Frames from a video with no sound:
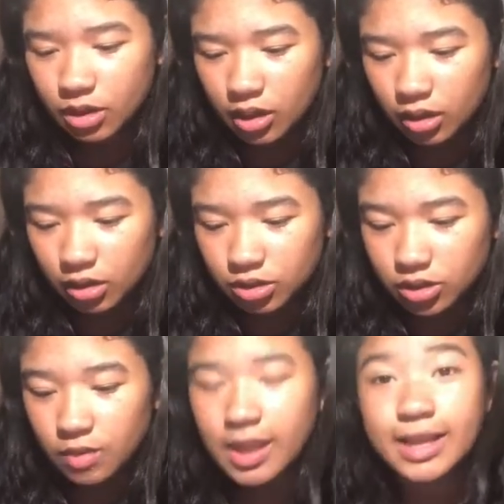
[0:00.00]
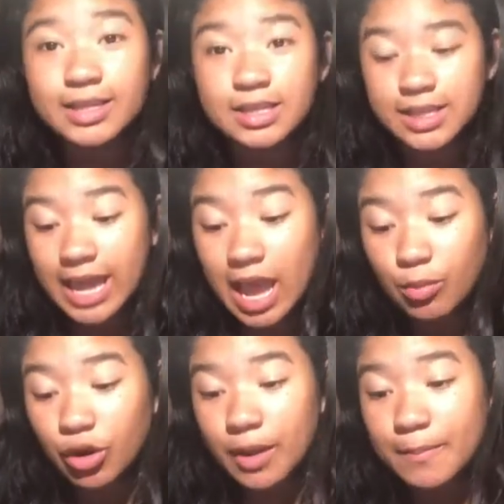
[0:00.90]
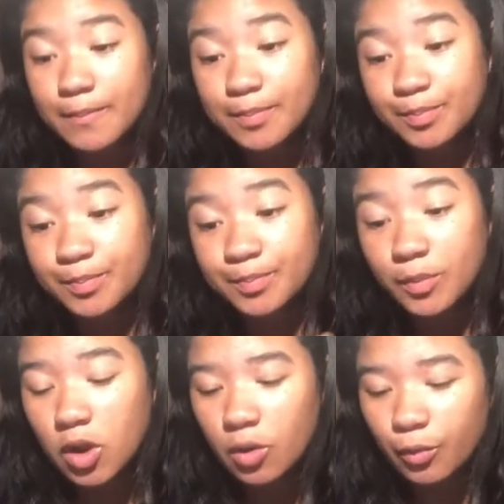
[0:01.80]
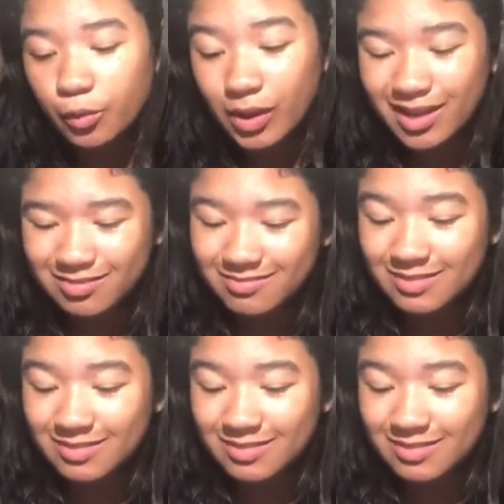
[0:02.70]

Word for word: Okay, so next is camera. Oh, wait.